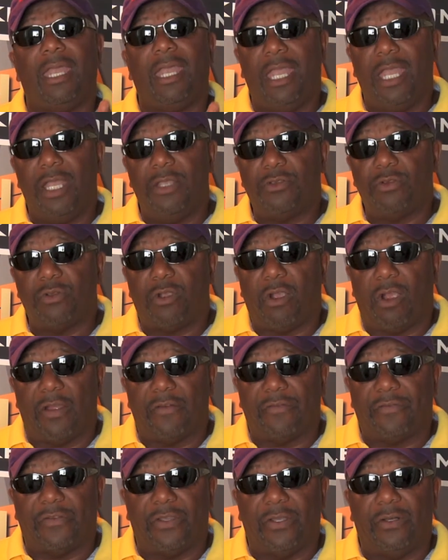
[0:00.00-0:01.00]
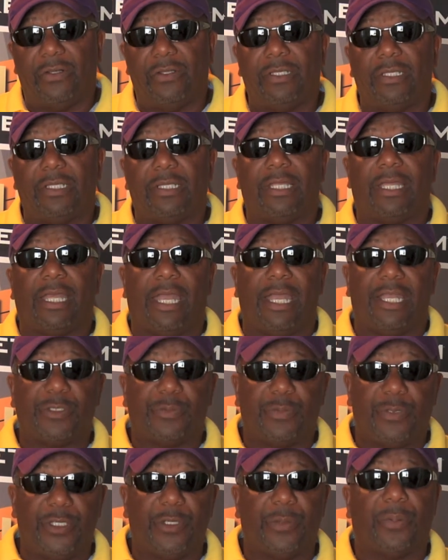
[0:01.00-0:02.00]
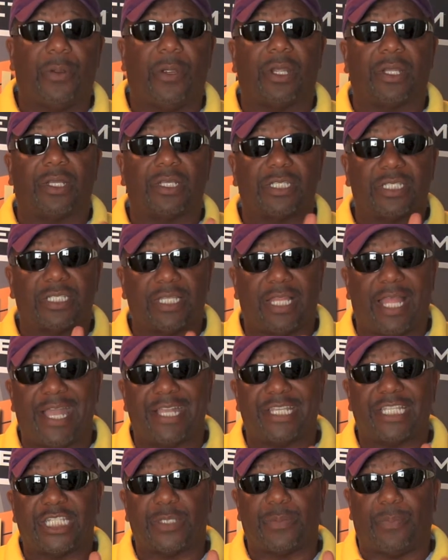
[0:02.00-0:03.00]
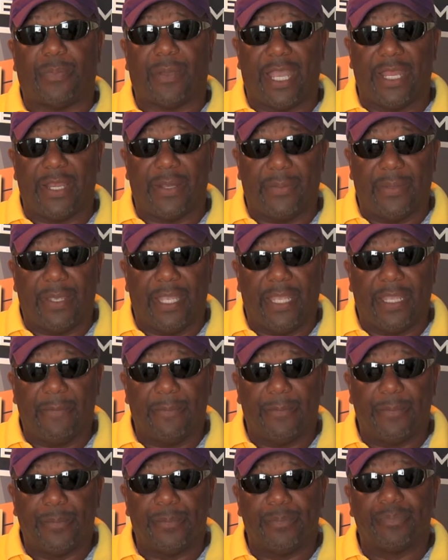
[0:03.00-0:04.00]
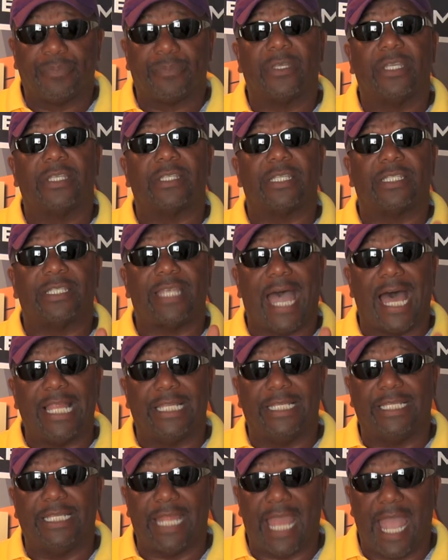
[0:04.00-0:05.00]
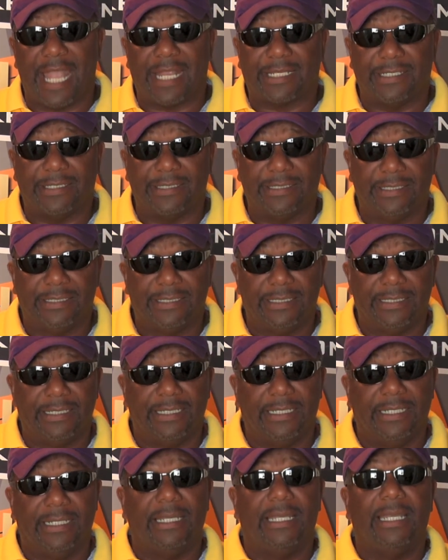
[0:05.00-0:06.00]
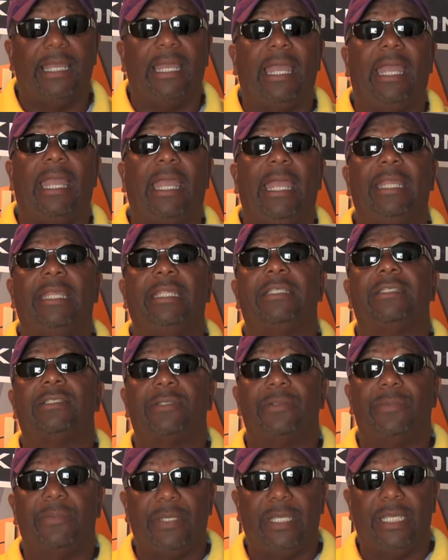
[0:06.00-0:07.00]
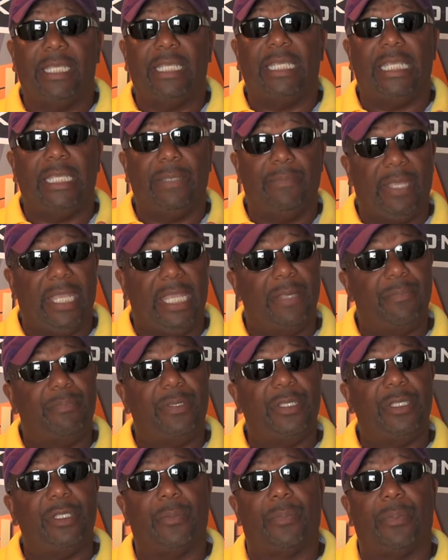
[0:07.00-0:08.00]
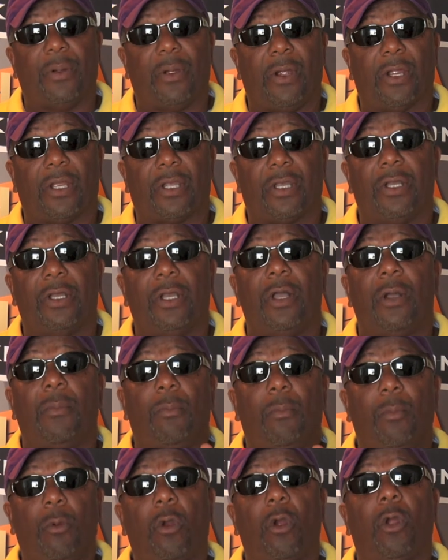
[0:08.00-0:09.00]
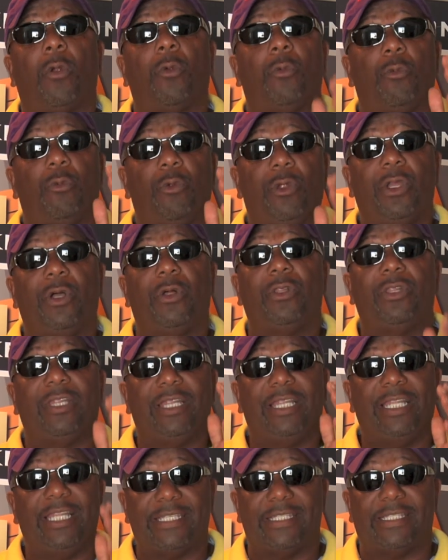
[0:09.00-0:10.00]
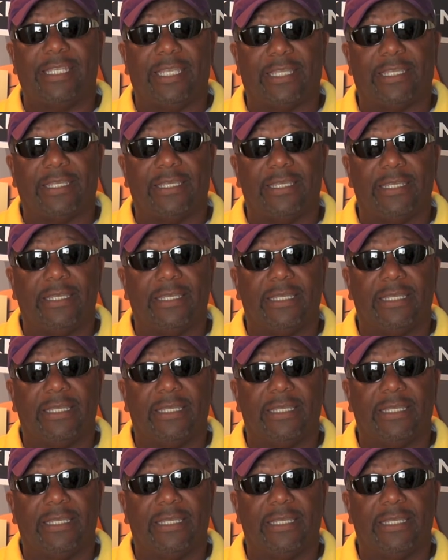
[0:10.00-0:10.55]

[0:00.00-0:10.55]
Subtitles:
Andrew Garfield as Peter Parker / Spider-Man is a talented actor, and to me, he made Peter Parker more realistic.